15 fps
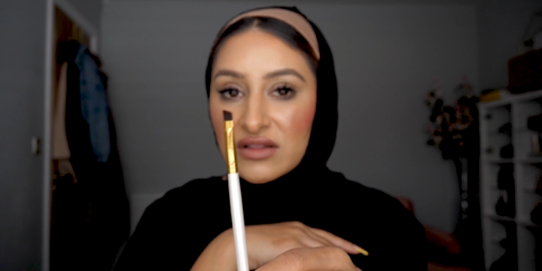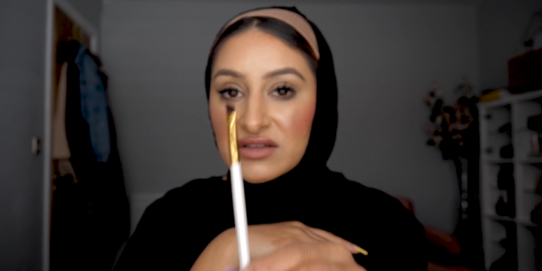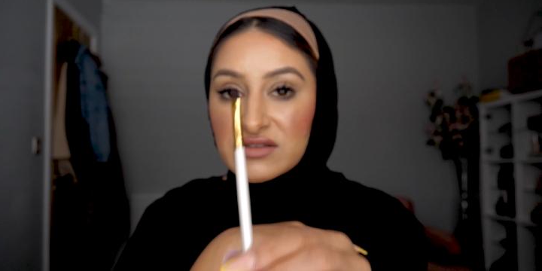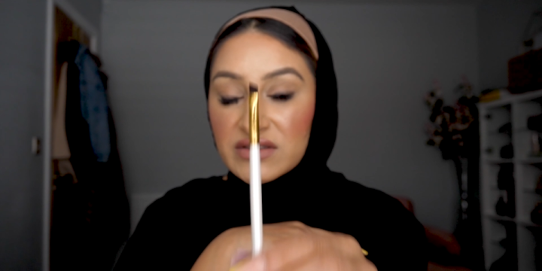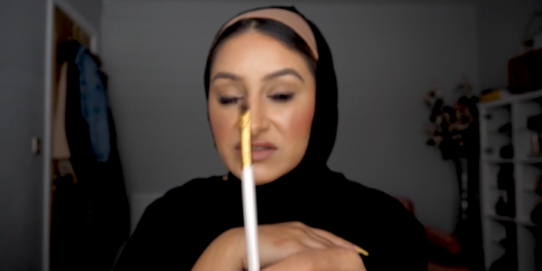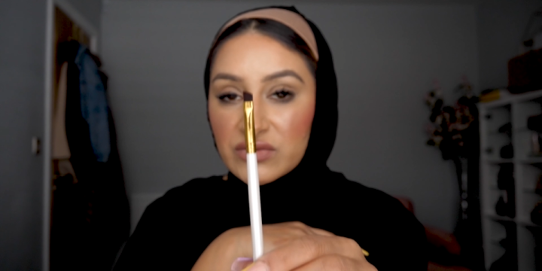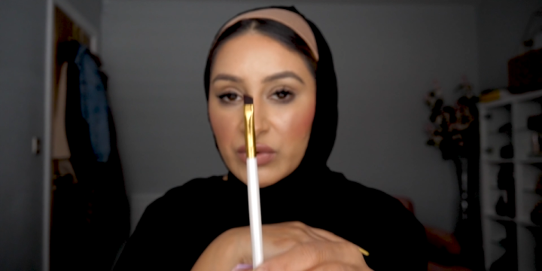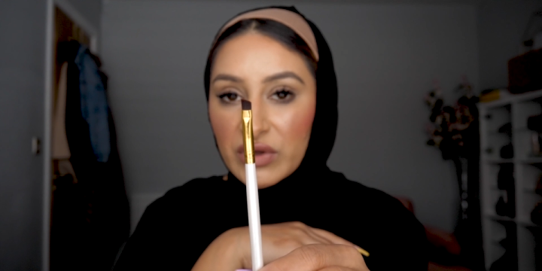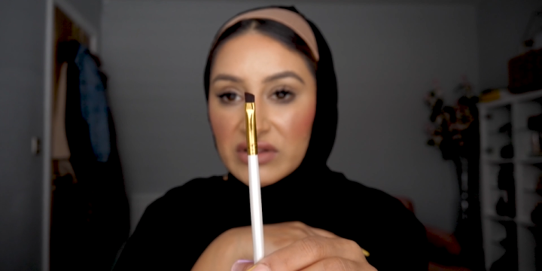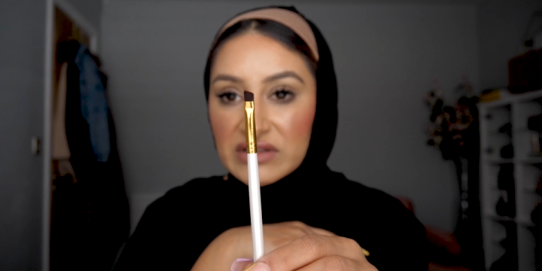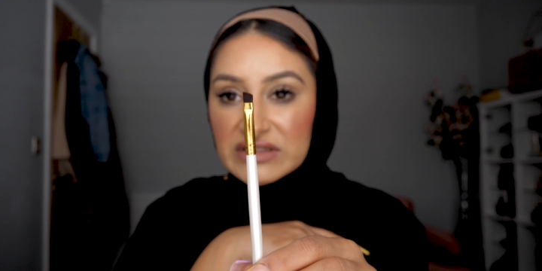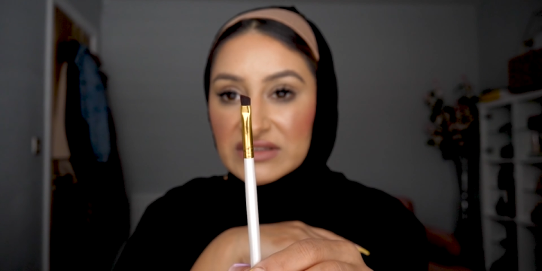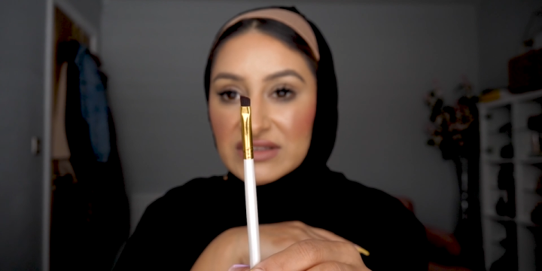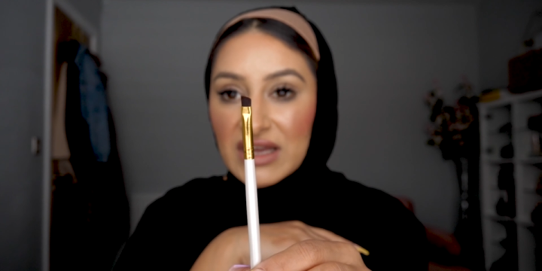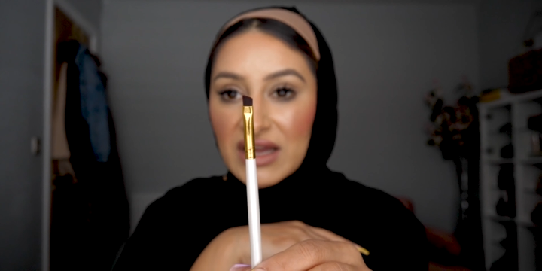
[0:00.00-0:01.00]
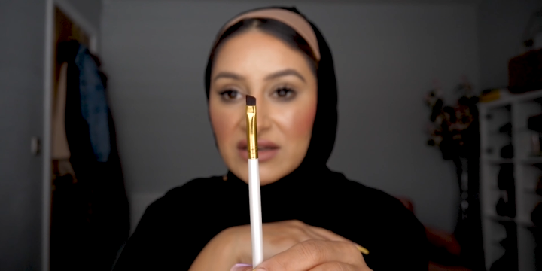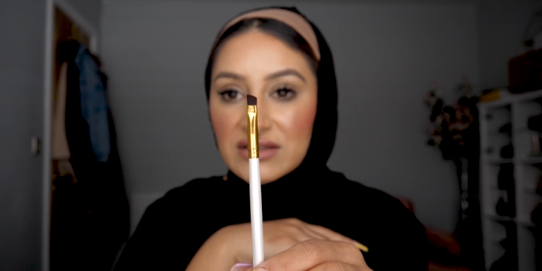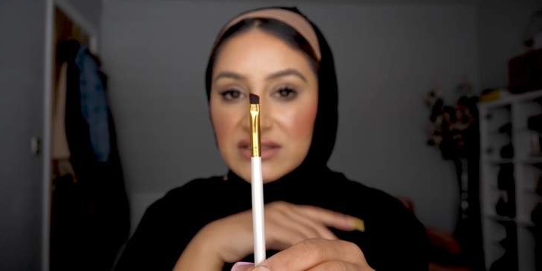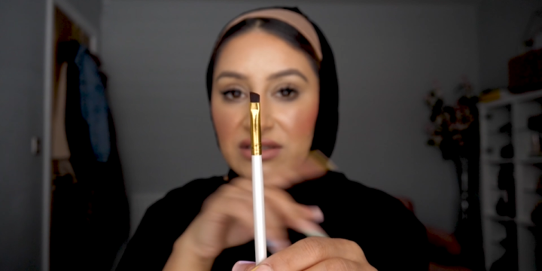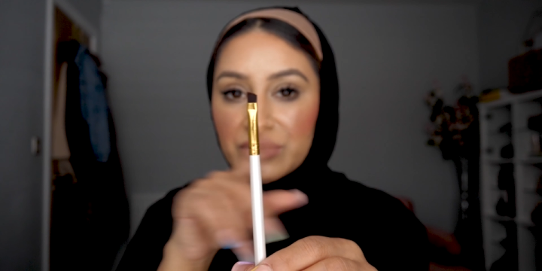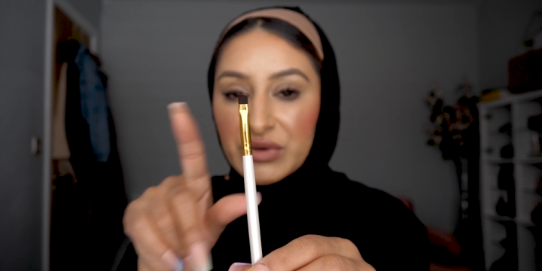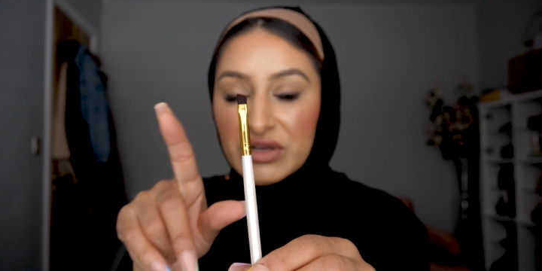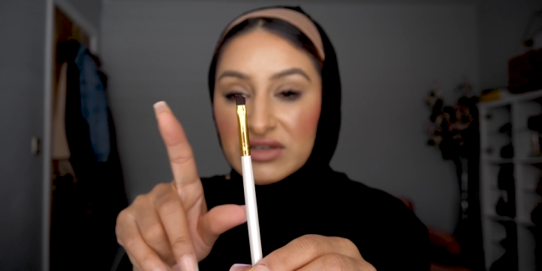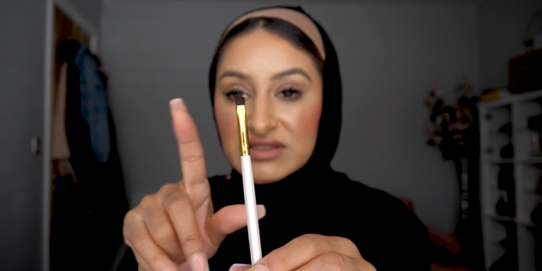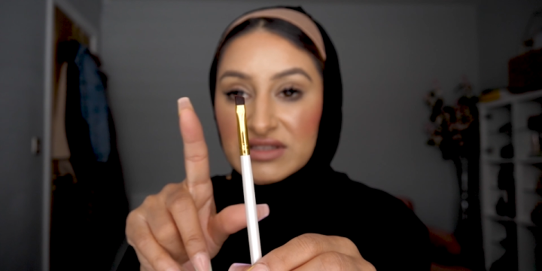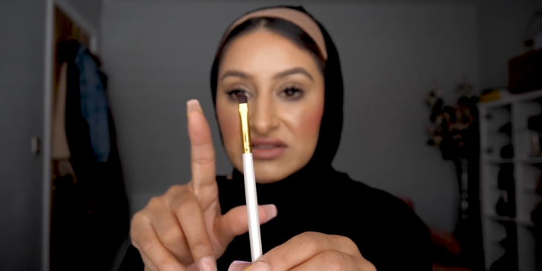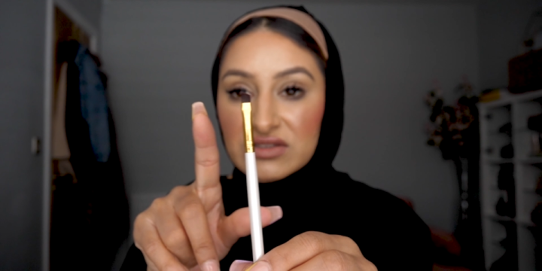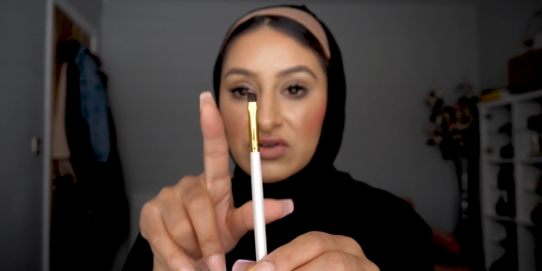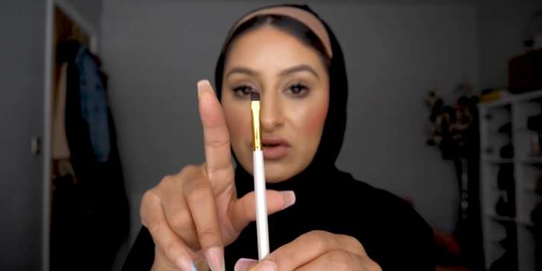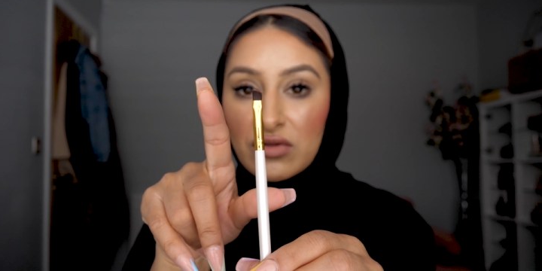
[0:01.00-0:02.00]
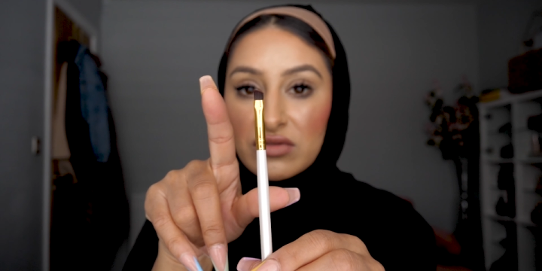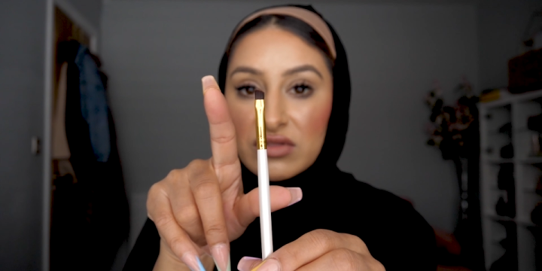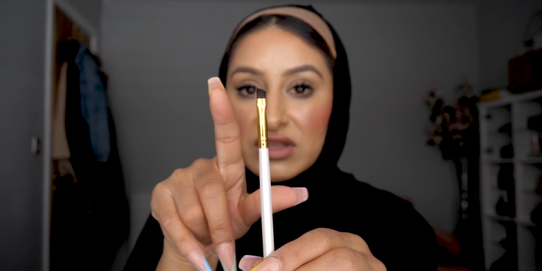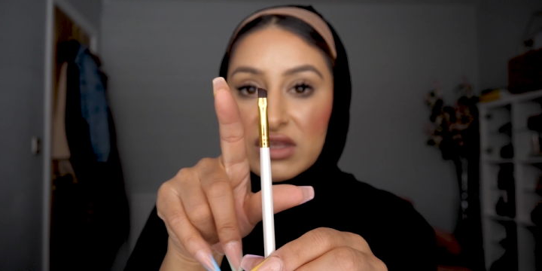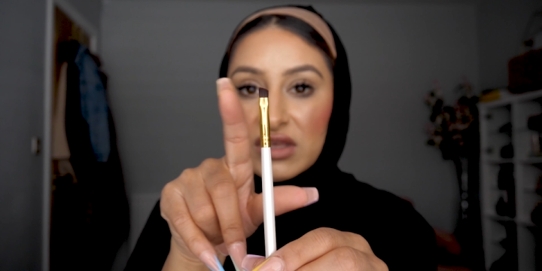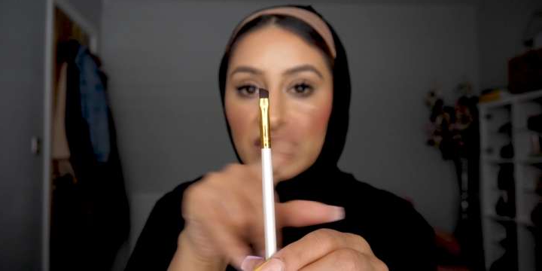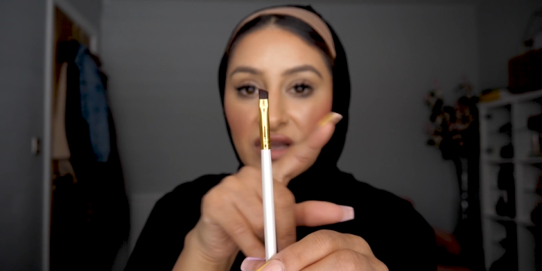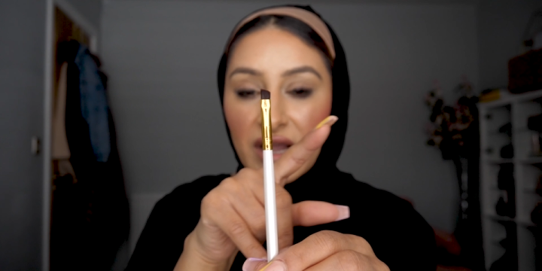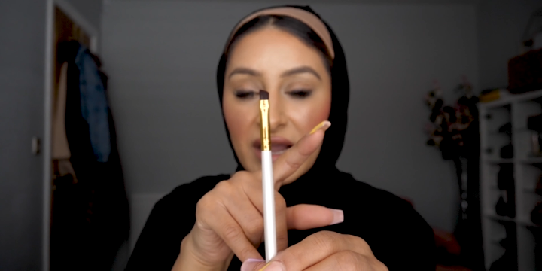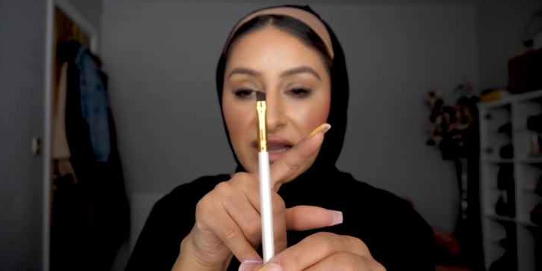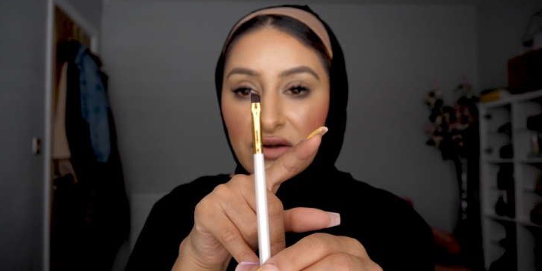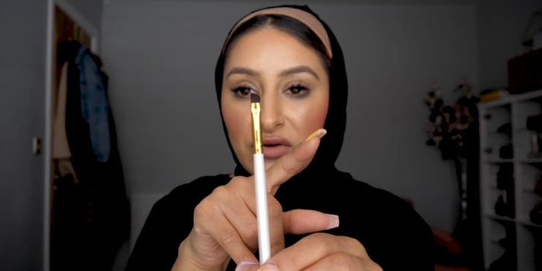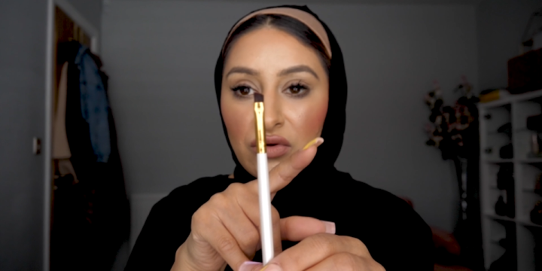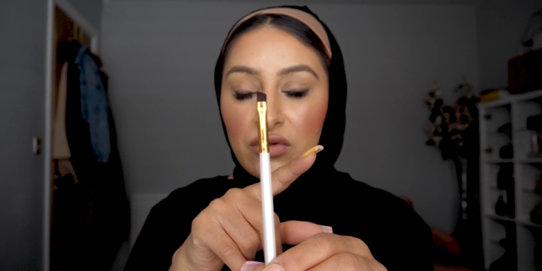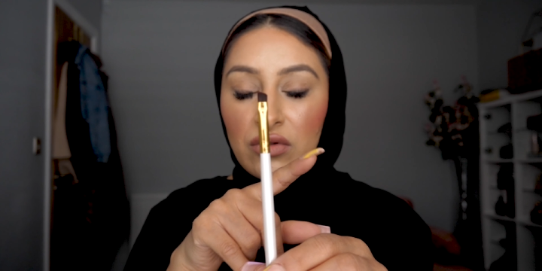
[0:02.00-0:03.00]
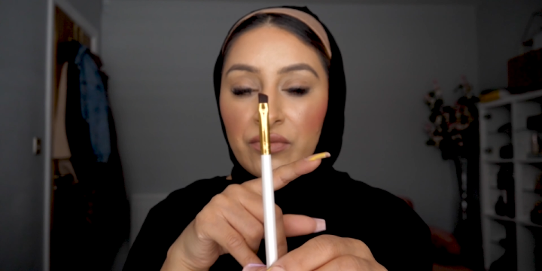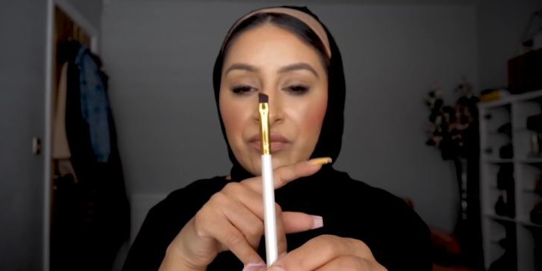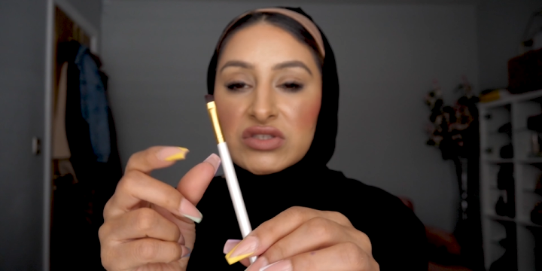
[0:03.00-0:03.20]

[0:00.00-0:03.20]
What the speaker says: this is where this is handy because it's got the angle.